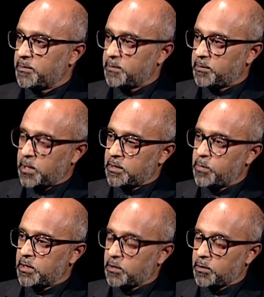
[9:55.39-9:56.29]
business
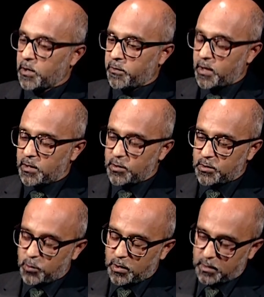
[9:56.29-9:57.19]
because my father used
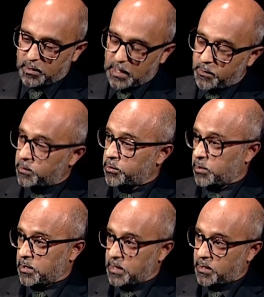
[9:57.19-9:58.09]
to work in the naval
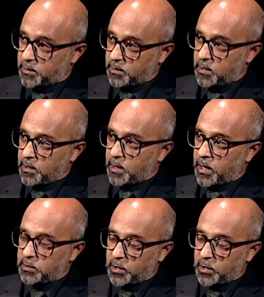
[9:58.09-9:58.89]
dockyard, oh, and,